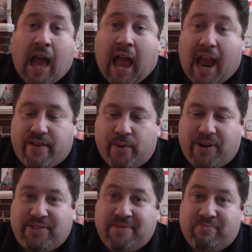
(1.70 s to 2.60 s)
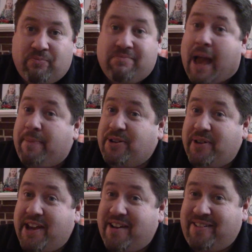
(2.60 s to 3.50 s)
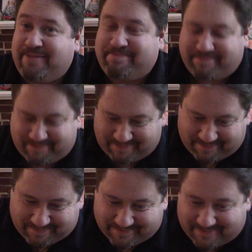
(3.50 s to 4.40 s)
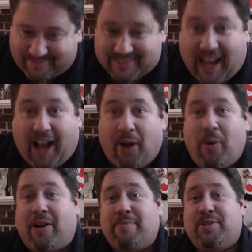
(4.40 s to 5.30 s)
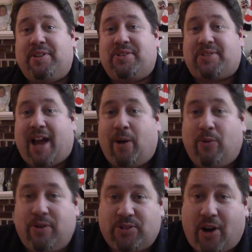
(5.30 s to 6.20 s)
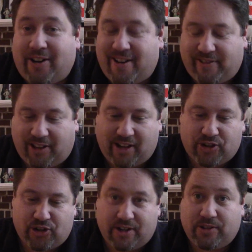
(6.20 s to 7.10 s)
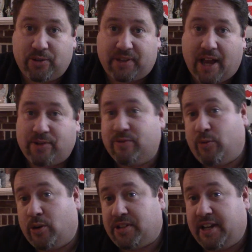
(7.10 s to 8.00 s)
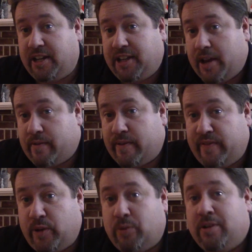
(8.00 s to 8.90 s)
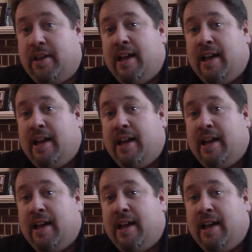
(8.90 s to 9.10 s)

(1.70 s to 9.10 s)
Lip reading: Hi everyone, Happy New Year. Welcome to the Star Wars Autograph Collection 2014 Year in Review.